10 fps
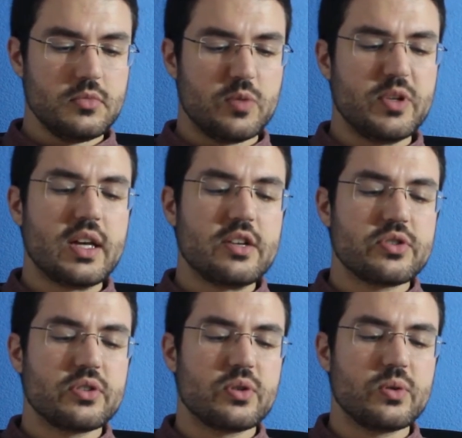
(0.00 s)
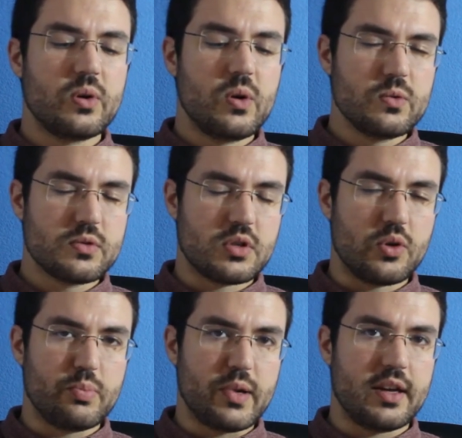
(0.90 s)
Communication could also
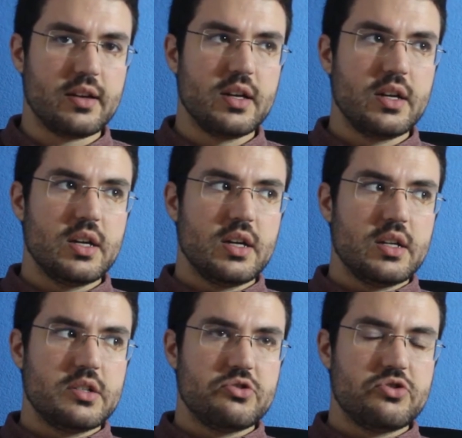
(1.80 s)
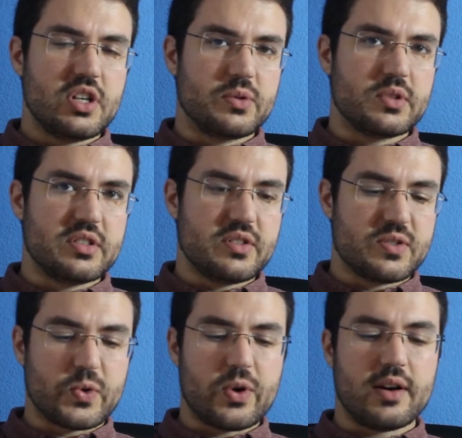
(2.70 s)
be generally
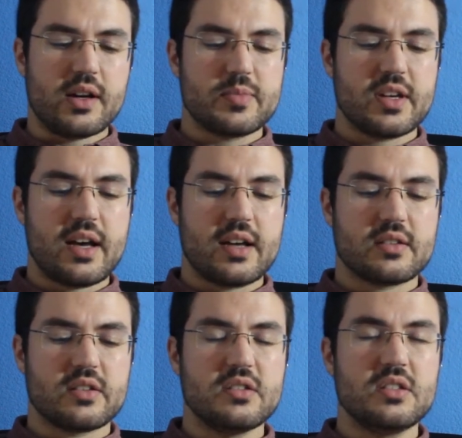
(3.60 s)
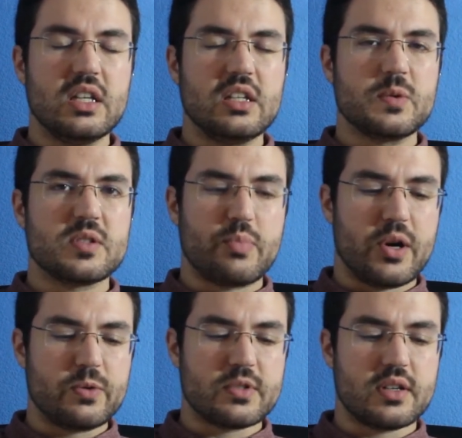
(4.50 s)
described as a continuous
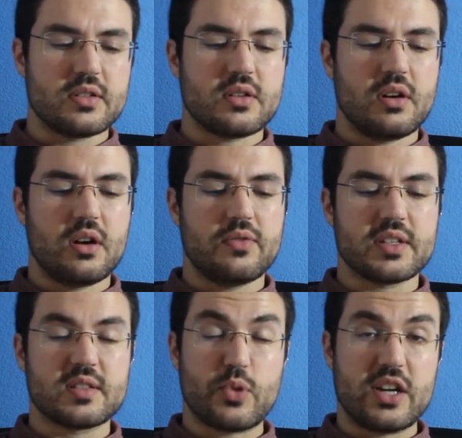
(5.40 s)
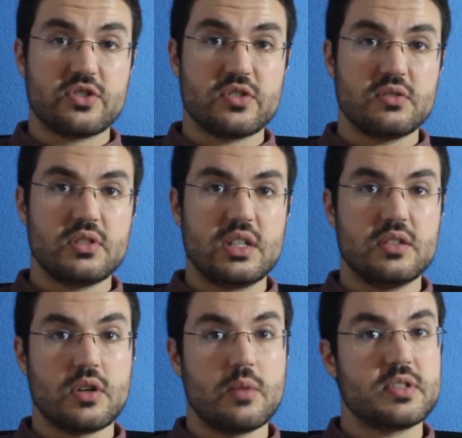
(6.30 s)
process of expression,
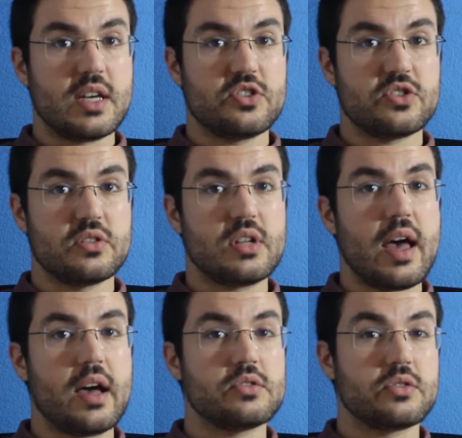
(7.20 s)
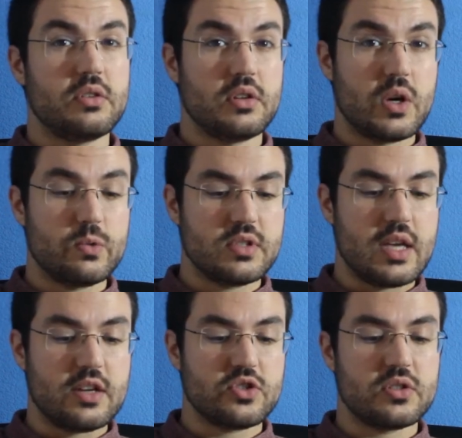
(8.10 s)
interpretation, and
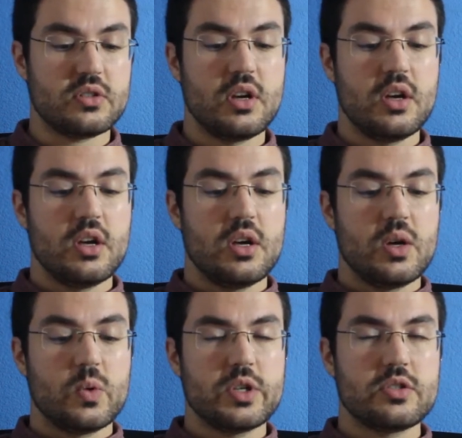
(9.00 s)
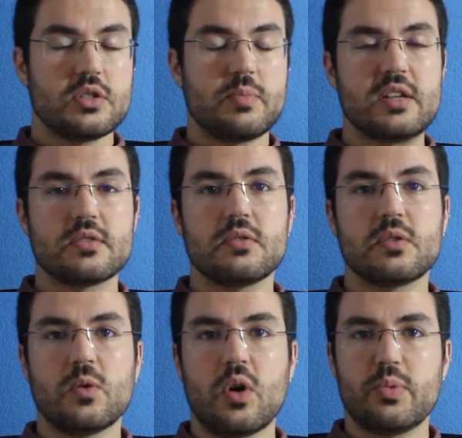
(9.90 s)
negotiation, which depends on the
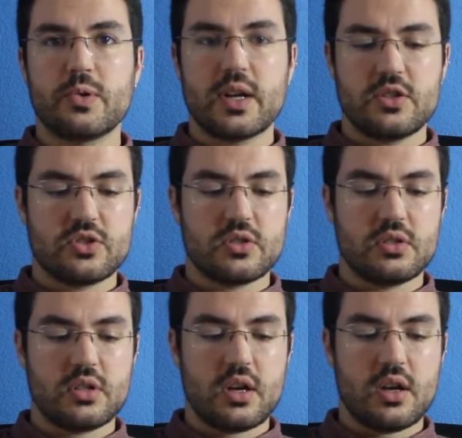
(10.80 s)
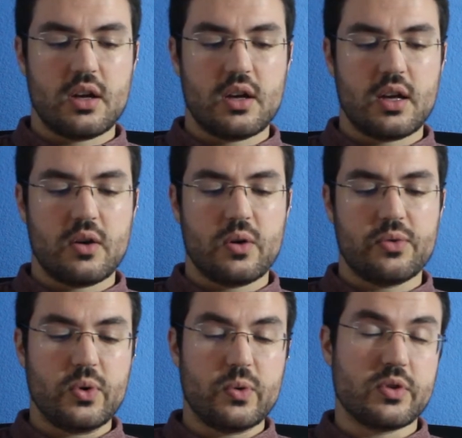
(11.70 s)
cooperation
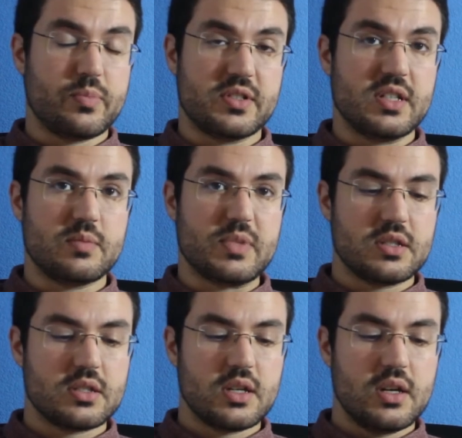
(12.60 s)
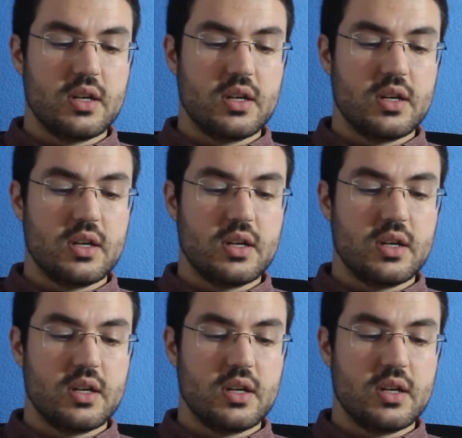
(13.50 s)
of all the participants.